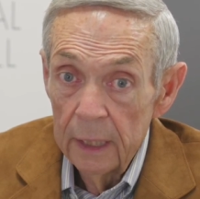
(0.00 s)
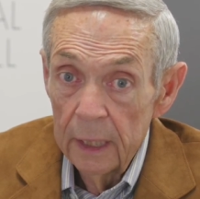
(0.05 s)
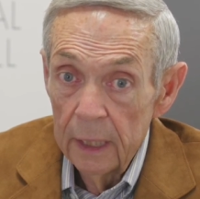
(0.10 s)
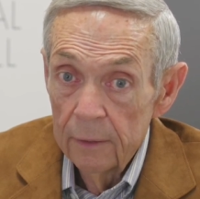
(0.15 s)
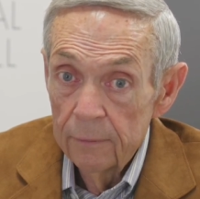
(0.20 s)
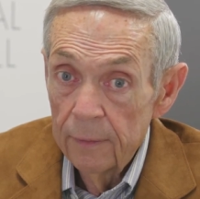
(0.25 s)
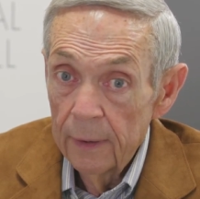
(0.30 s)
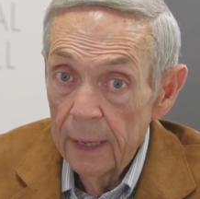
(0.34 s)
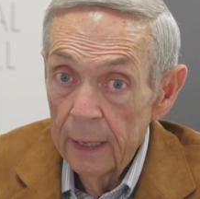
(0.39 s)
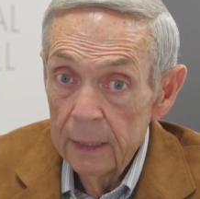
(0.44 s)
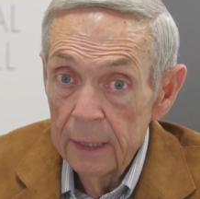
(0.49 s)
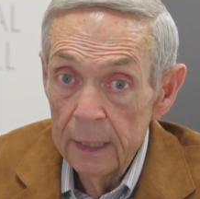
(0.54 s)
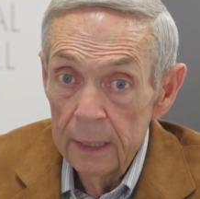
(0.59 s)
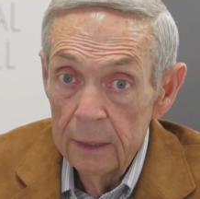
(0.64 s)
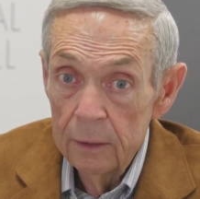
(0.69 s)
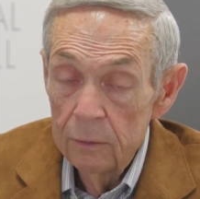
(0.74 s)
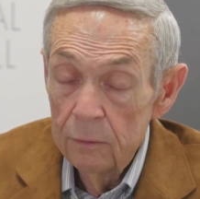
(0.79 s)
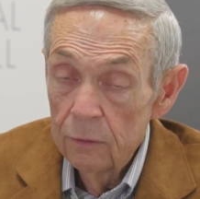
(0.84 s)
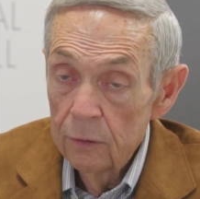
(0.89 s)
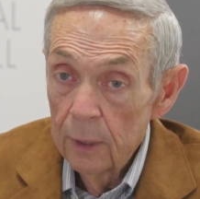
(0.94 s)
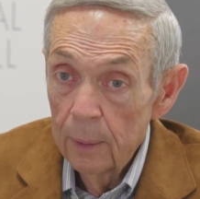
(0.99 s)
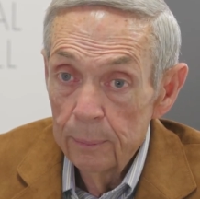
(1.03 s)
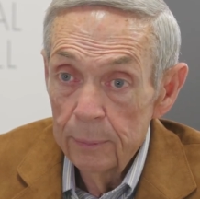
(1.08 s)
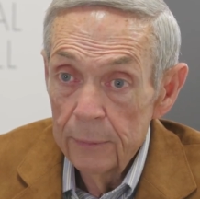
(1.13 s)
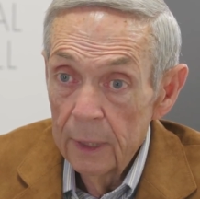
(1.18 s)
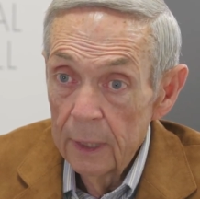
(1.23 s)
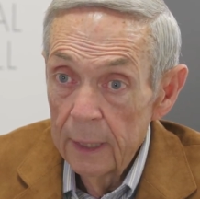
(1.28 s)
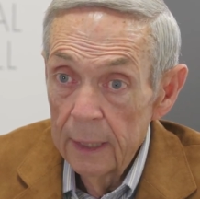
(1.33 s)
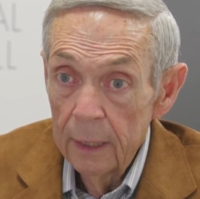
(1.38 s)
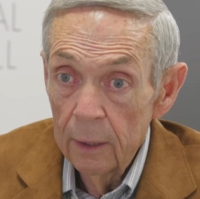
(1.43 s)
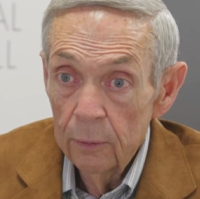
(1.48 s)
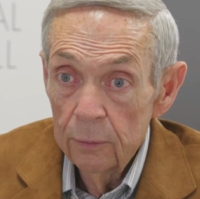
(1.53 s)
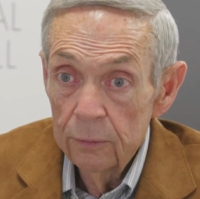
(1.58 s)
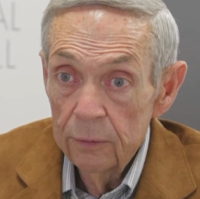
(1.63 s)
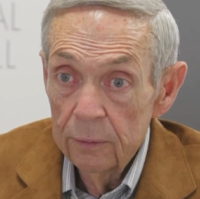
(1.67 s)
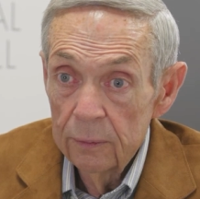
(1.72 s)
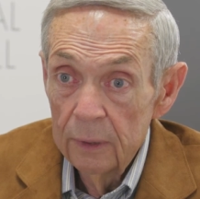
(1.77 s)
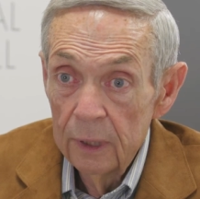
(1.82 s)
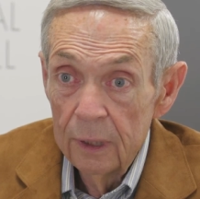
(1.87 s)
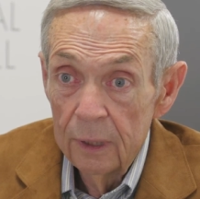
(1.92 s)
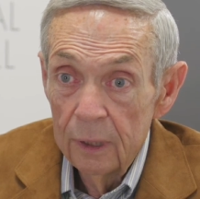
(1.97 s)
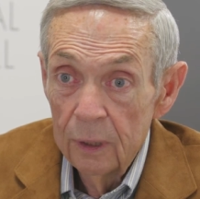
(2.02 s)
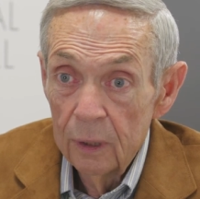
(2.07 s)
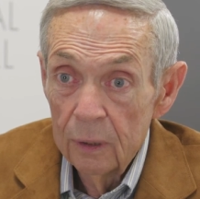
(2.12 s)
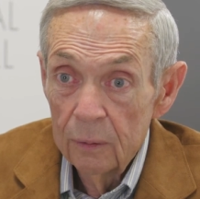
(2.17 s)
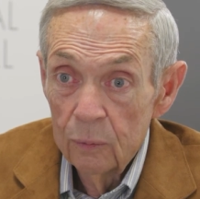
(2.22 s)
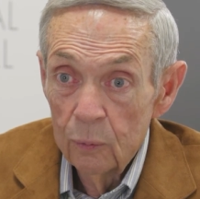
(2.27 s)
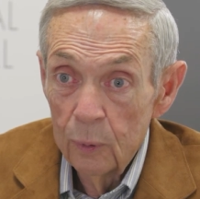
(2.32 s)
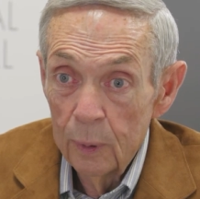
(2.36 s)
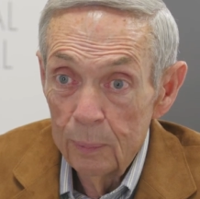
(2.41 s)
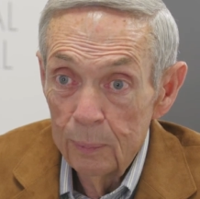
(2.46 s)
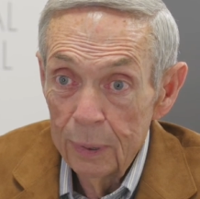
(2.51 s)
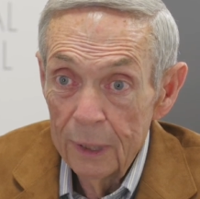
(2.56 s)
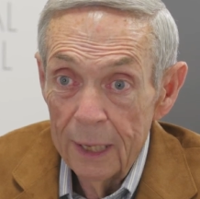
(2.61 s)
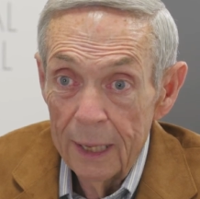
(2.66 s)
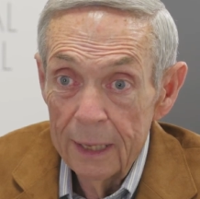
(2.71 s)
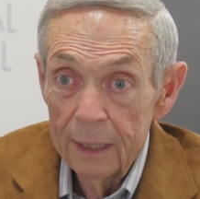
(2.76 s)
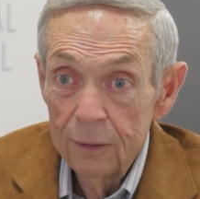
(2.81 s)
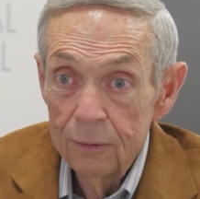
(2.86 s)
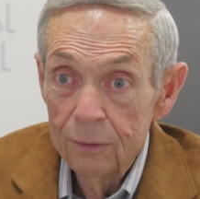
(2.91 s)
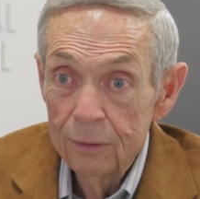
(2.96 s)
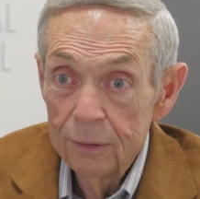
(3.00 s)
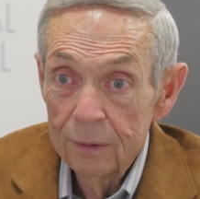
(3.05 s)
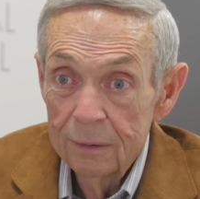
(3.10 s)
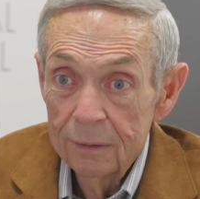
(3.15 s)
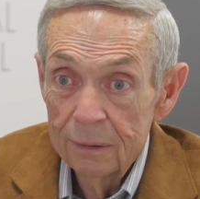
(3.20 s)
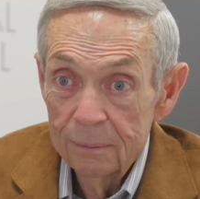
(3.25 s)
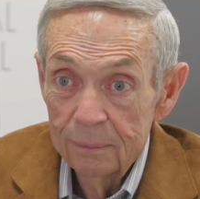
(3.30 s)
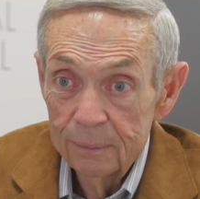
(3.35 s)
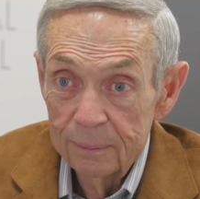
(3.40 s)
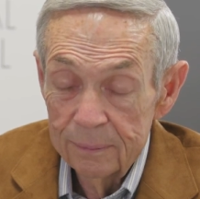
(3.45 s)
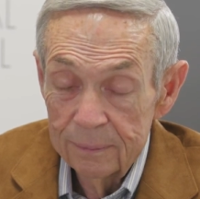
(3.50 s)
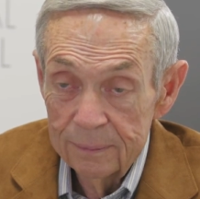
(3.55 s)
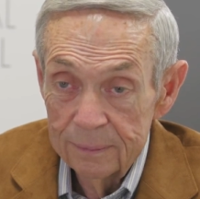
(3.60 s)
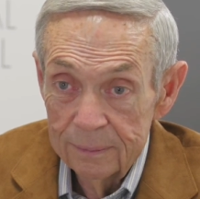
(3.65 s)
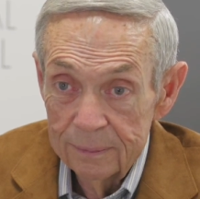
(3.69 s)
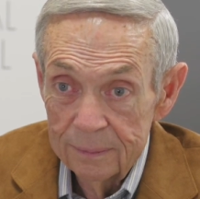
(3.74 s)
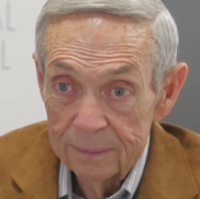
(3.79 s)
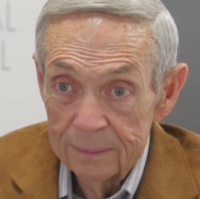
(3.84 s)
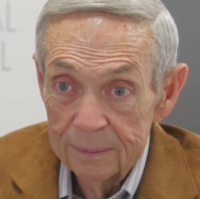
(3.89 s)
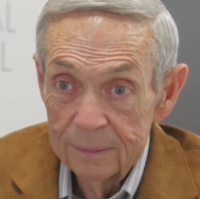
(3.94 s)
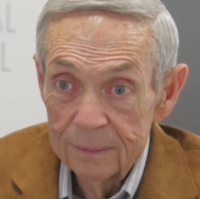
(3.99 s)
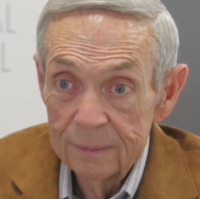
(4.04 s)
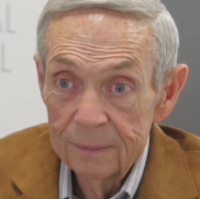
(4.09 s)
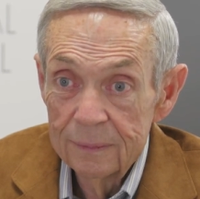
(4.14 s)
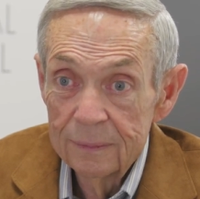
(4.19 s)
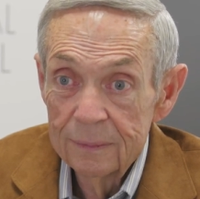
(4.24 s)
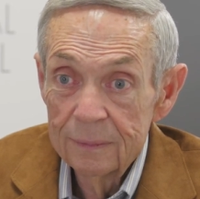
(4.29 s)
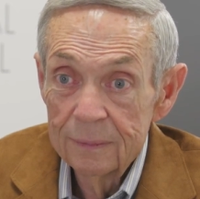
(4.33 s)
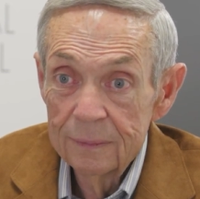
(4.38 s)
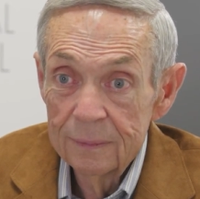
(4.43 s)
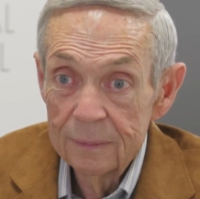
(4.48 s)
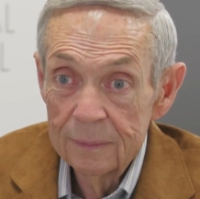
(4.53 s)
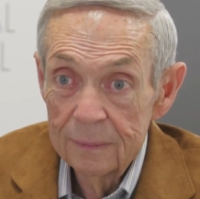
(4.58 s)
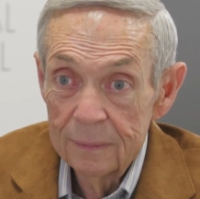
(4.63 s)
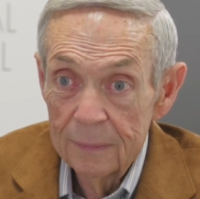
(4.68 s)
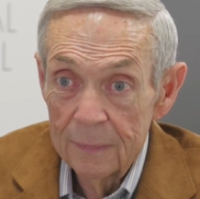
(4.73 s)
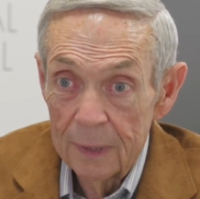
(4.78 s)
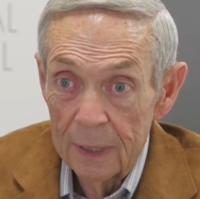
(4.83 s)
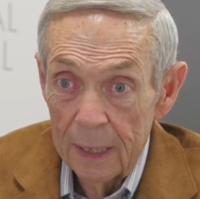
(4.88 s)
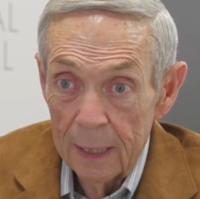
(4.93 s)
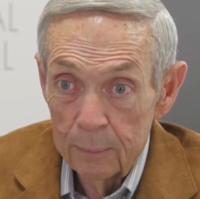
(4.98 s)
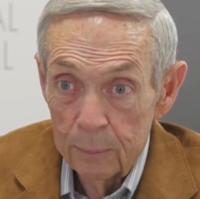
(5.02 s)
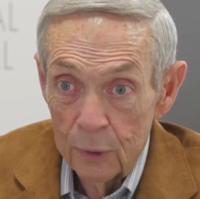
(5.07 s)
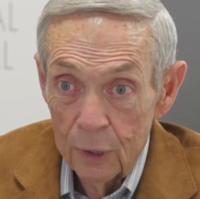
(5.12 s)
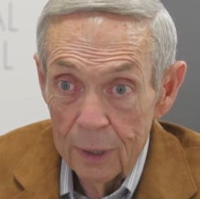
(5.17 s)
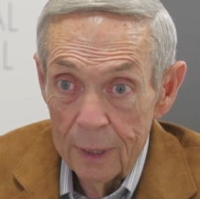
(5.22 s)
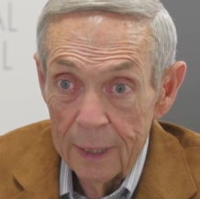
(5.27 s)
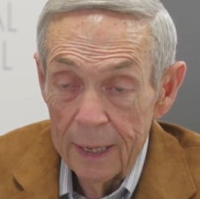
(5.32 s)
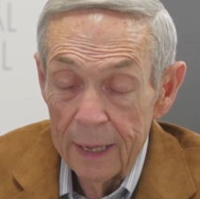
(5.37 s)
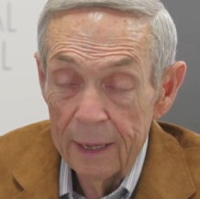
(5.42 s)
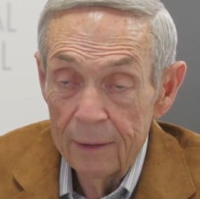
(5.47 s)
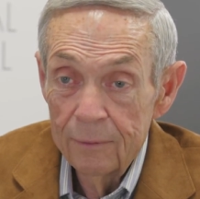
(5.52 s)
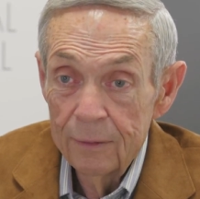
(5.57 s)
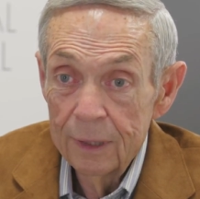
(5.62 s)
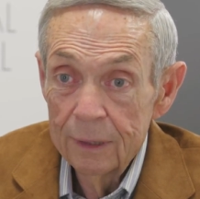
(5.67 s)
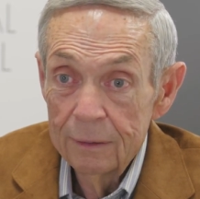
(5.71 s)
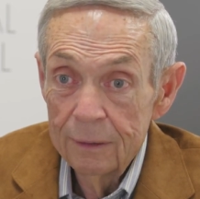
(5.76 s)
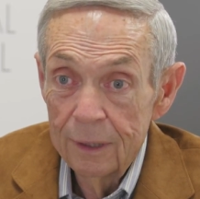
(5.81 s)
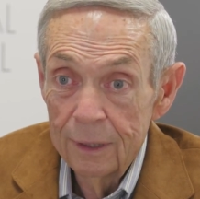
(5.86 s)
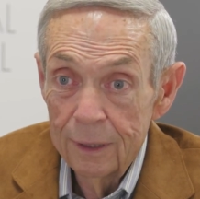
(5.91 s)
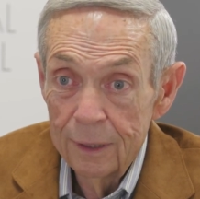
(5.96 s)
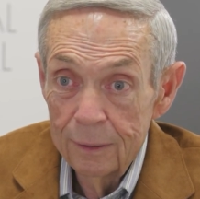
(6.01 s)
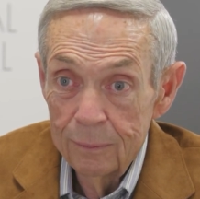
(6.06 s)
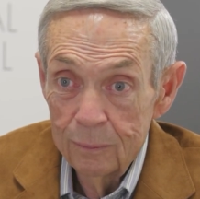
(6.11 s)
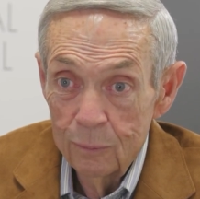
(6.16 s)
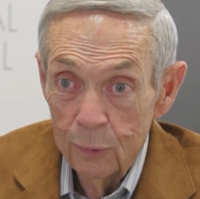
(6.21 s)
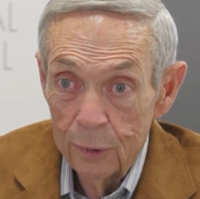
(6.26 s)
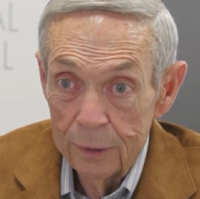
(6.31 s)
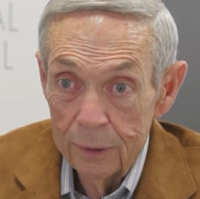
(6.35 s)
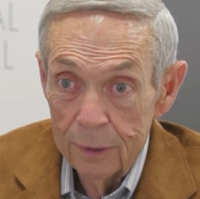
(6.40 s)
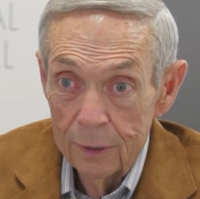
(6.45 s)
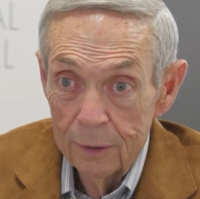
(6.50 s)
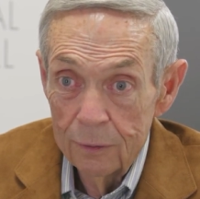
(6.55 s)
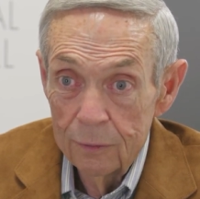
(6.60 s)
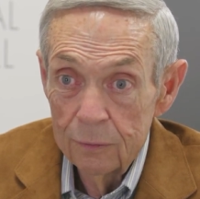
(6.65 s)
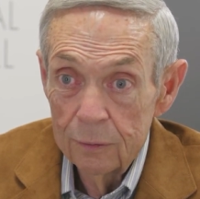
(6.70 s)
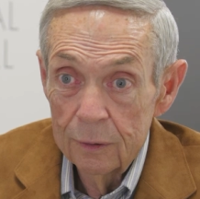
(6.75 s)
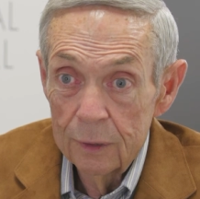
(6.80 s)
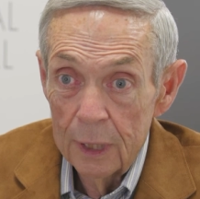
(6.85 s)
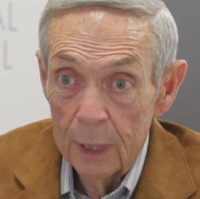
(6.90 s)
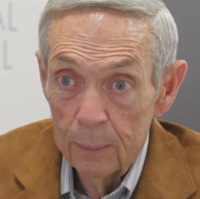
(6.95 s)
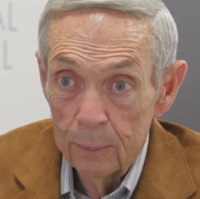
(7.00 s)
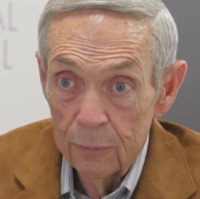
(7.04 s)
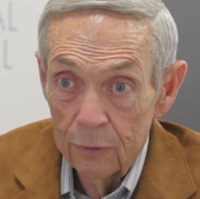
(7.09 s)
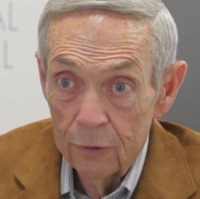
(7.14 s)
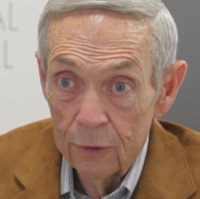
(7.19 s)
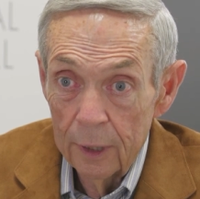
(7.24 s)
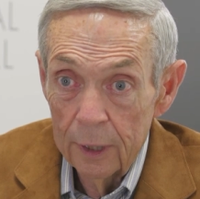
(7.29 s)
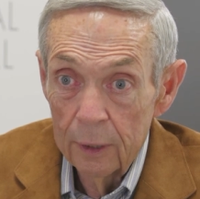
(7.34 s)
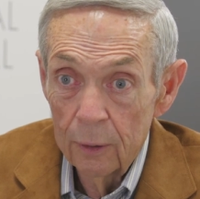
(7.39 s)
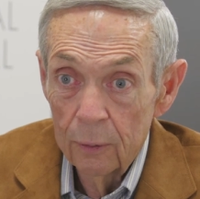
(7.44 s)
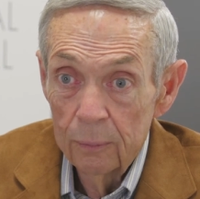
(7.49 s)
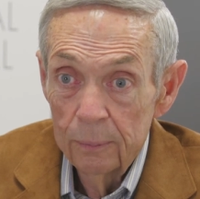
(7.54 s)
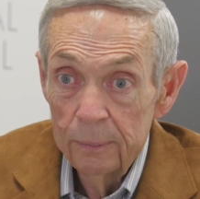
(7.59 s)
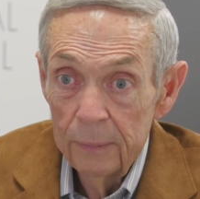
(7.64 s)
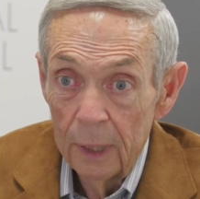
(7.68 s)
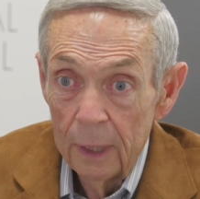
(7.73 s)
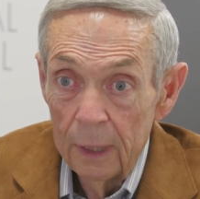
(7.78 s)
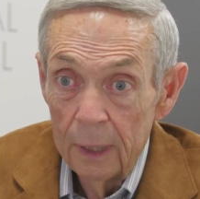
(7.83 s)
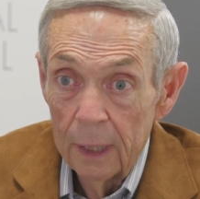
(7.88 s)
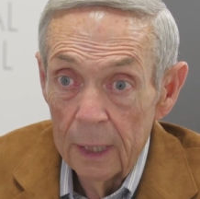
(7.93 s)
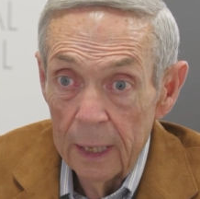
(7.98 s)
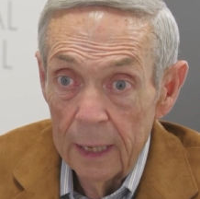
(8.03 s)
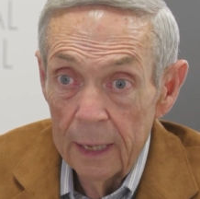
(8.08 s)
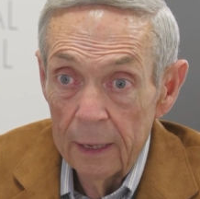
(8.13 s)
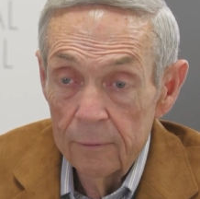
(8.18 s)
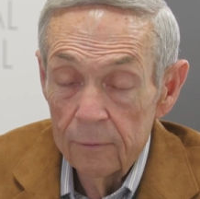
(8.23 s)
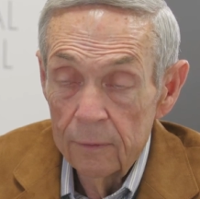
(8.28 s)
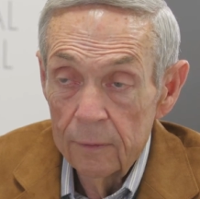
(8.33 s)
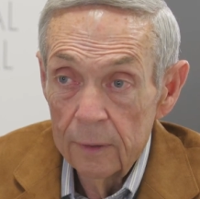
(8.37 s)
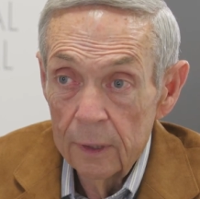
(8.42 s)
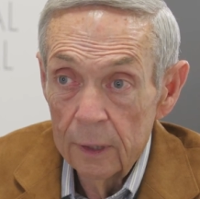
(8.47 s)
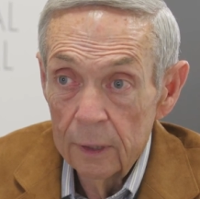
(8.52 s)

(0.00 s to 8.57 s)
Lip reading: if I need something else replaced, I'm going to have it done with the stem cell. I've